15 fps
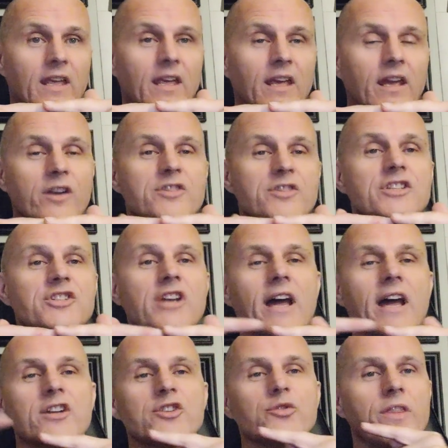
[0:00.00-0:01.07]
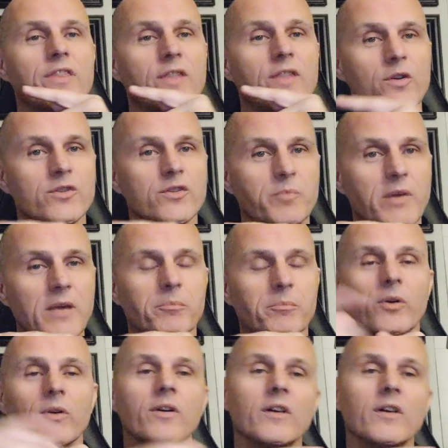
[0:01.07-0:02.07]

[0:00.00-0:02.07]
Here's the challenge with those people.